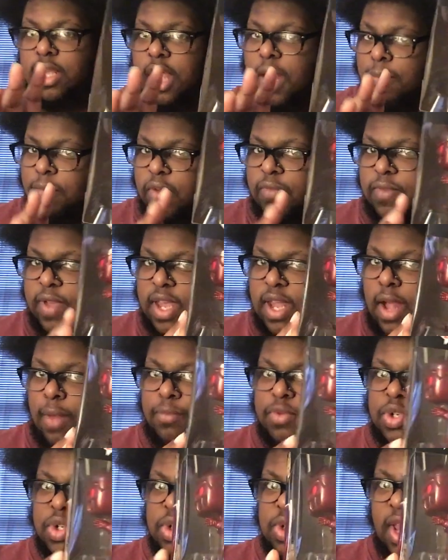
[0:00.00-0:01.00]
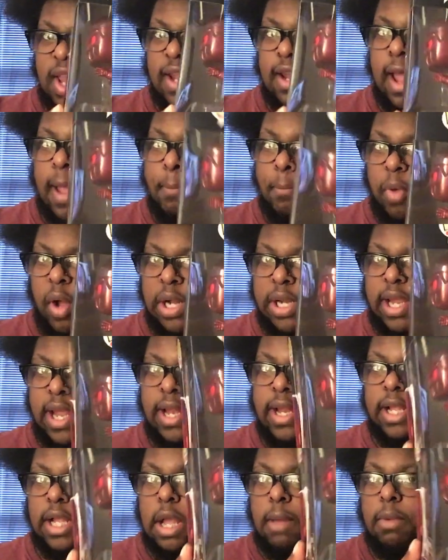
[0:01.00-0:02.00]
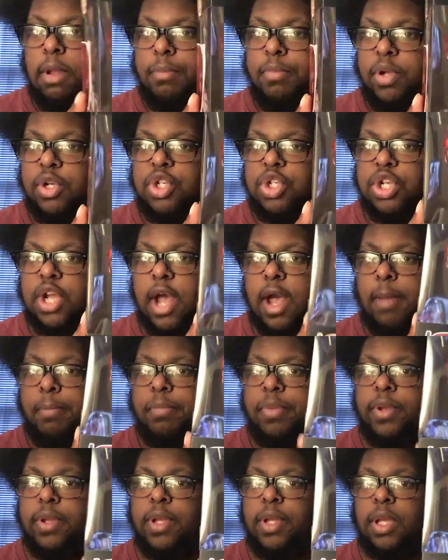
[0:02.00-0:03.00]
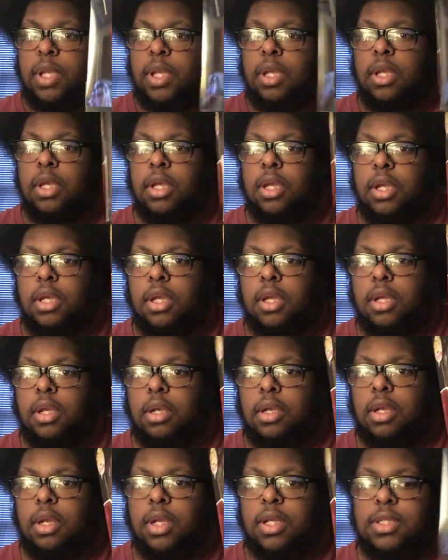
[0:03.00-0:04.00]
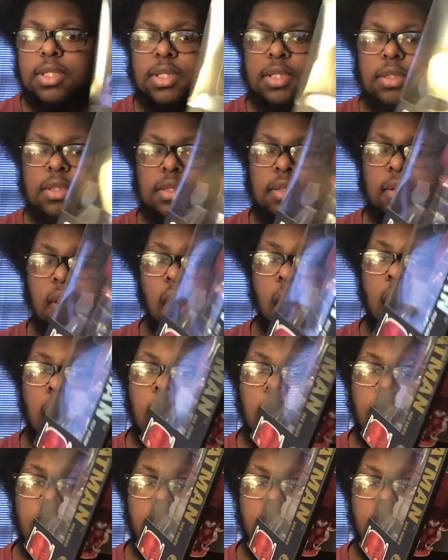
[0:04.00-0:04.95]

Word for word: come with it. I'm just saying I bought it at a comic book shop. It's uh,